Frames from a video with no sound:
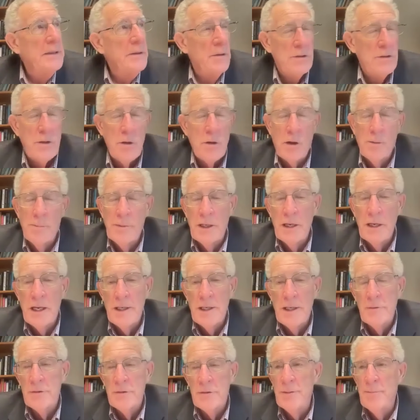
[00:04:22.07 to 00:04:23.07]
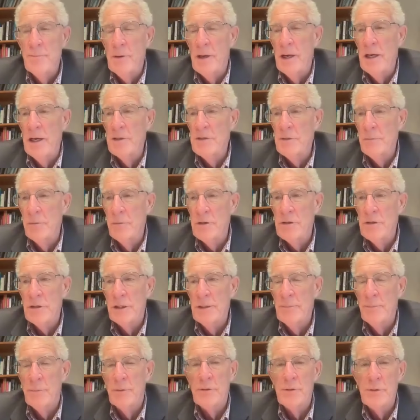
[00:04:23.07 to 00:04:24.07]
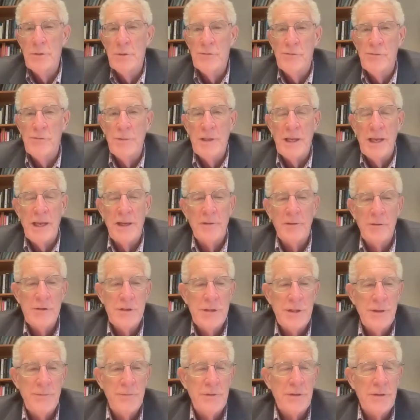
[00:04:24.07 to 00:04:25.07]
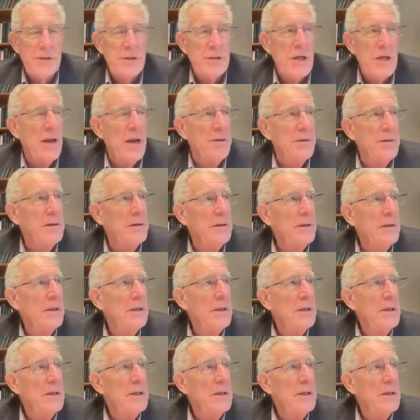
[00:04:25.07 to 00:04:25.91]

Those carbon hydrogen bonds originally produced from the energy of the sun.